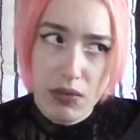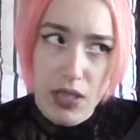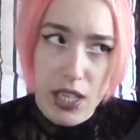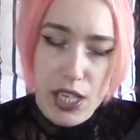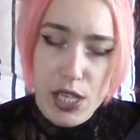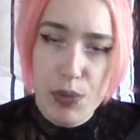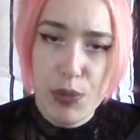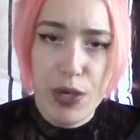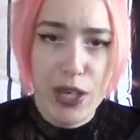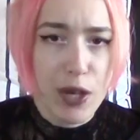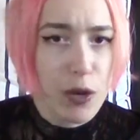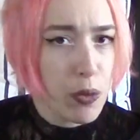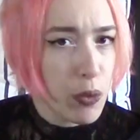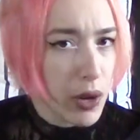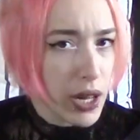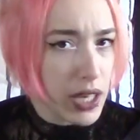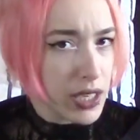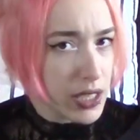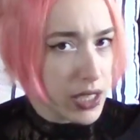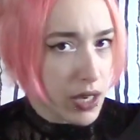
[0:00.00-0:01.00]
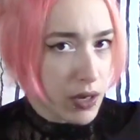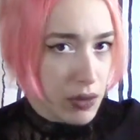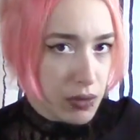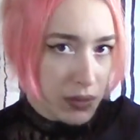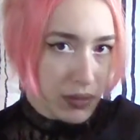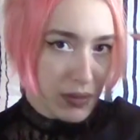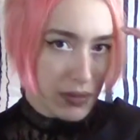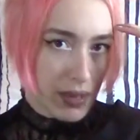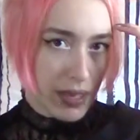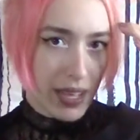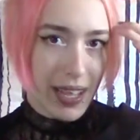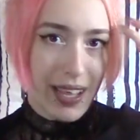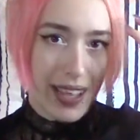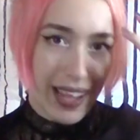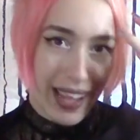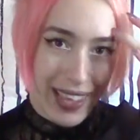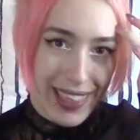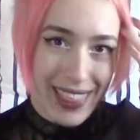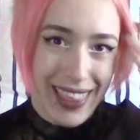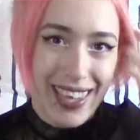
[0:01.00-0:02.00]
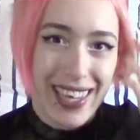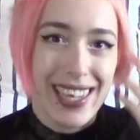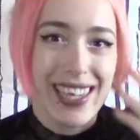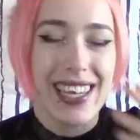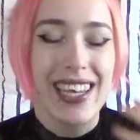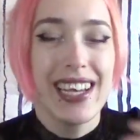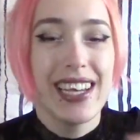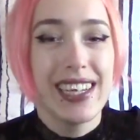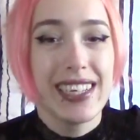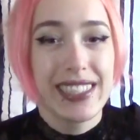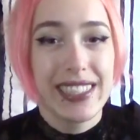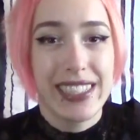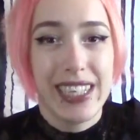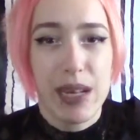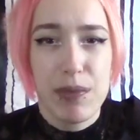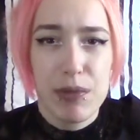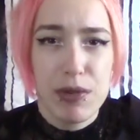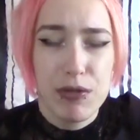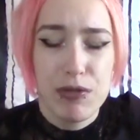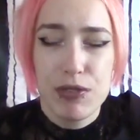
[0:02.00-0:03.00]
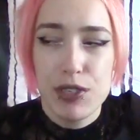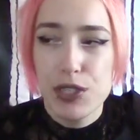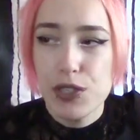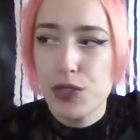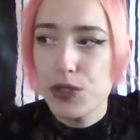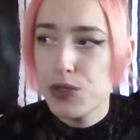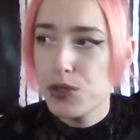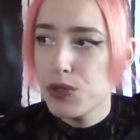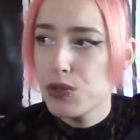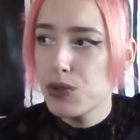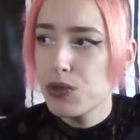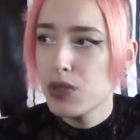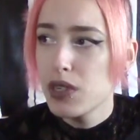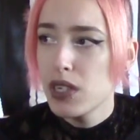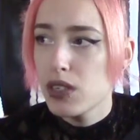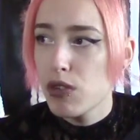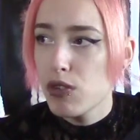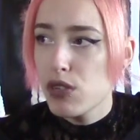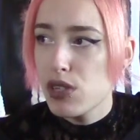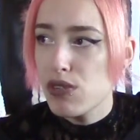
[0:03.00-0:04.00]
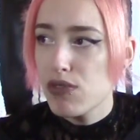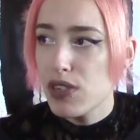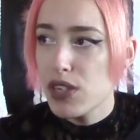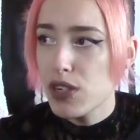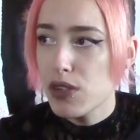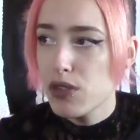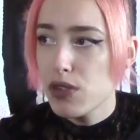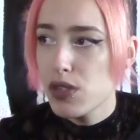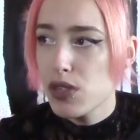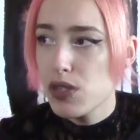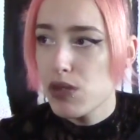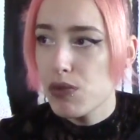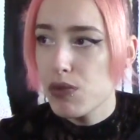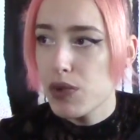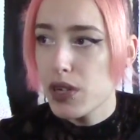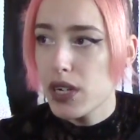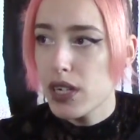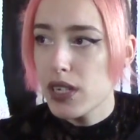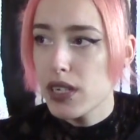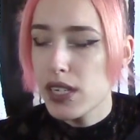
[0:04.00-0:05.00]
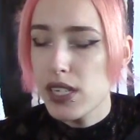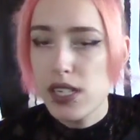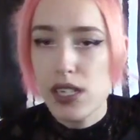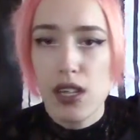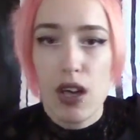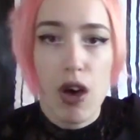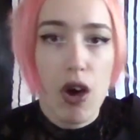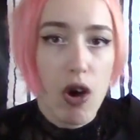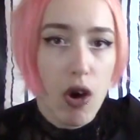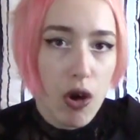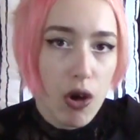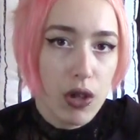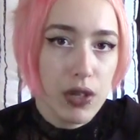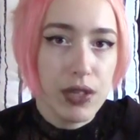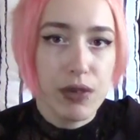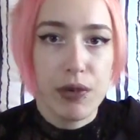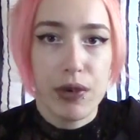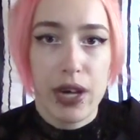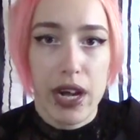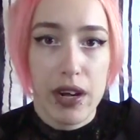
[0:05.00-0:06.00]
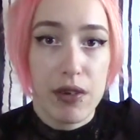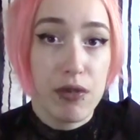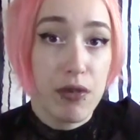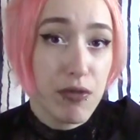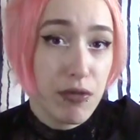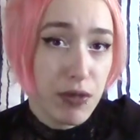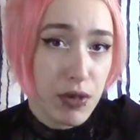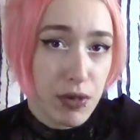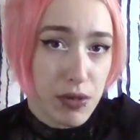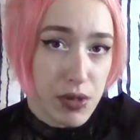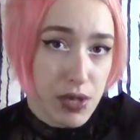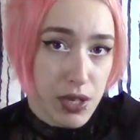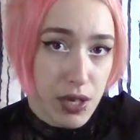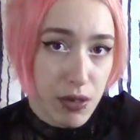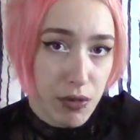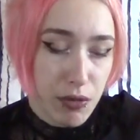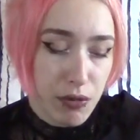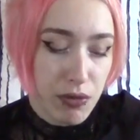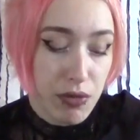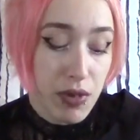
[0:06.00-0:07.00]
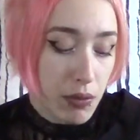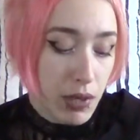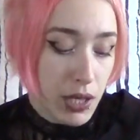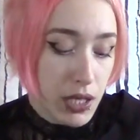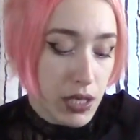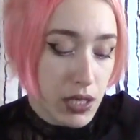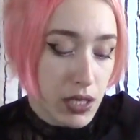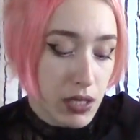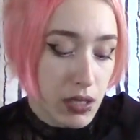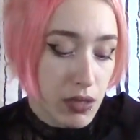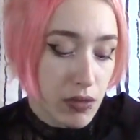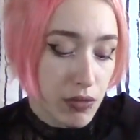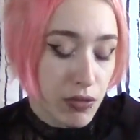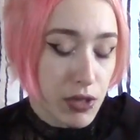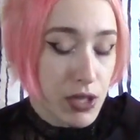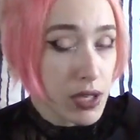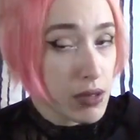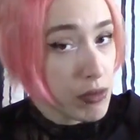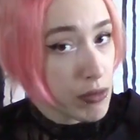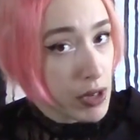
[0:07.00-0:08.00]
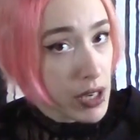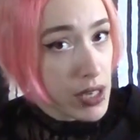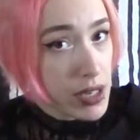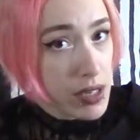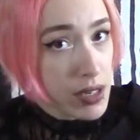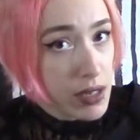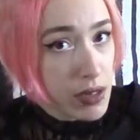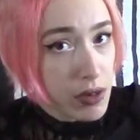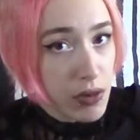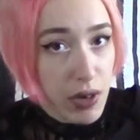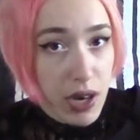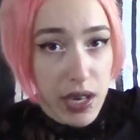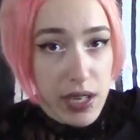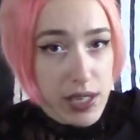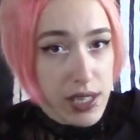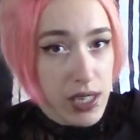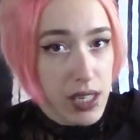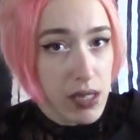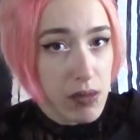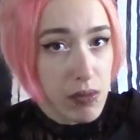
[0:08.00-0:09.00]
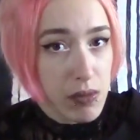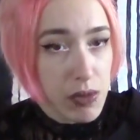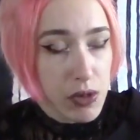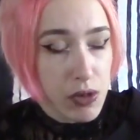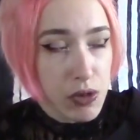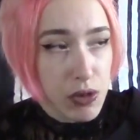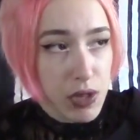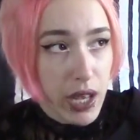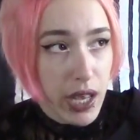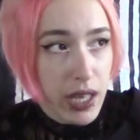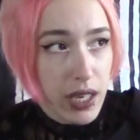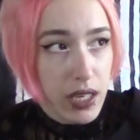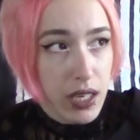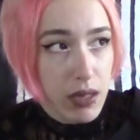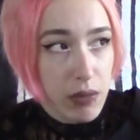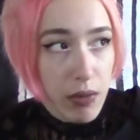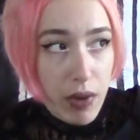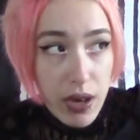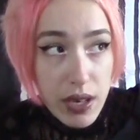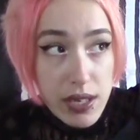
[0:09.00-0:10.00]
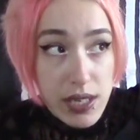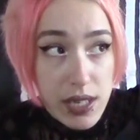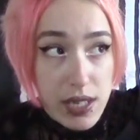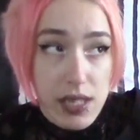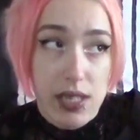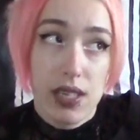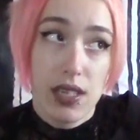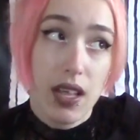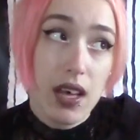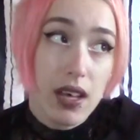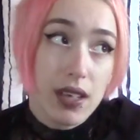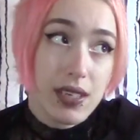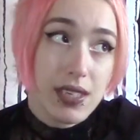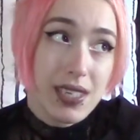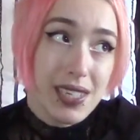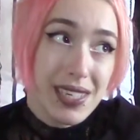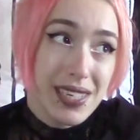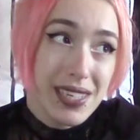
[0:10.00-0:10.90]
It's pretty well known, I think, that I prefer to do those videos where it's a haul, where I review stuff. But for some reason you guys seem to like unboxings a lot,